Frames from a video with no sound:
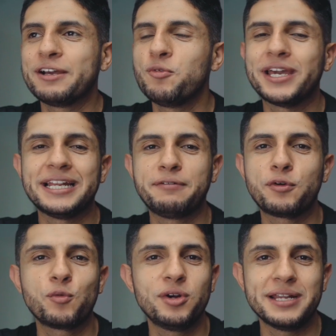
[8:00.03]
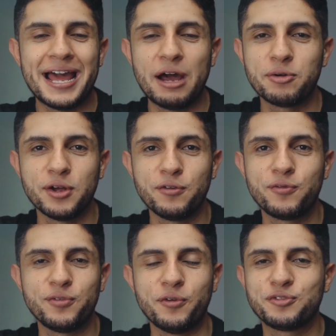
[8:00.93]
think we can never run out of,
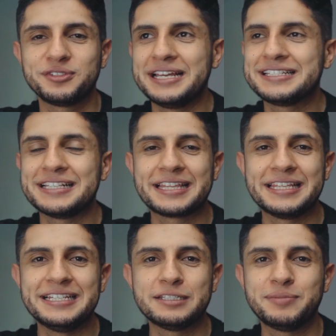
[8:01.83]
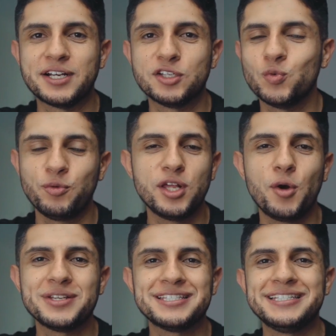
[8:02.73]
of sites like these because we
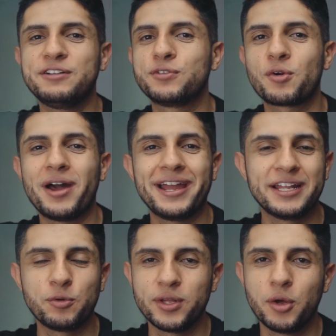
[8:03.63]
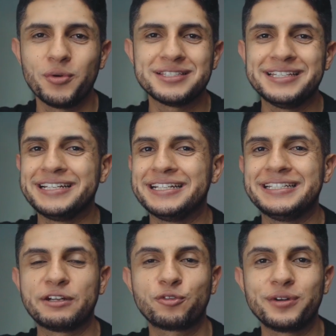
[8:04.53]
always need variety. We always need
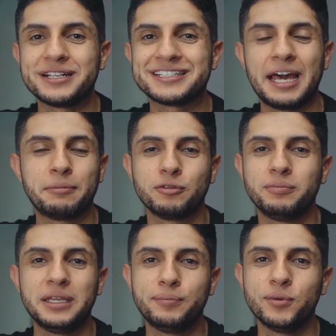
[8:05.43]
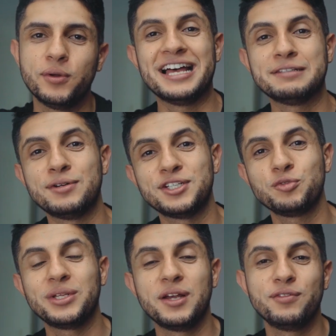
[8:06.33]
different types of people. As much
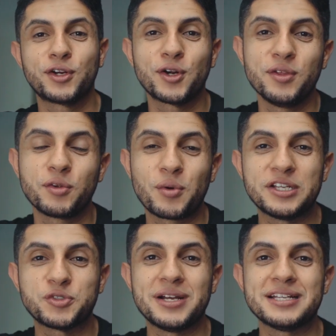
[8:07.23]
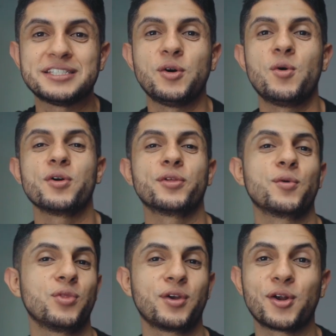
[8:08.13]
as we love the girl in the red dress or the,
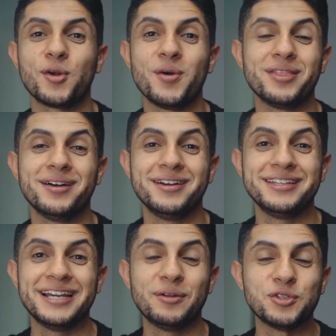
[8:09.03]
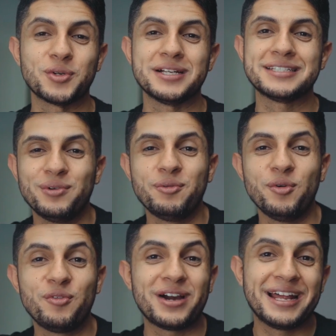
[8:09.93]
the girl in the yellow dress, we,
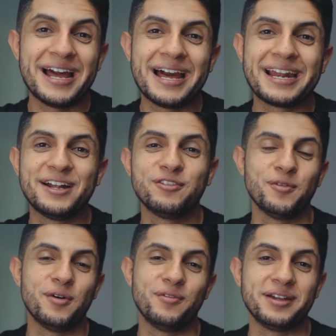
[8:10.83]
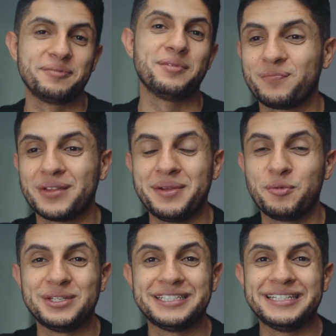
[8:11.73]
we've kind of had enough of, of it. I
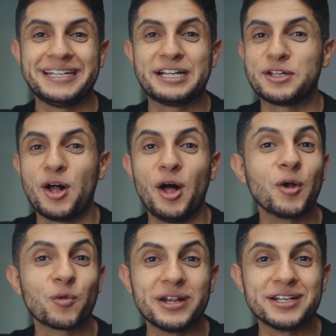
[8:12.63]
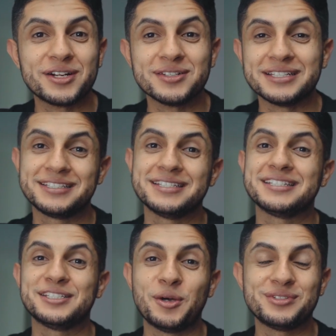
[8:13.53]
mean, we see it in all renders. It's
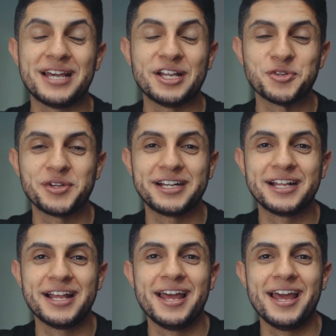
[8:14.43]
just so saturated.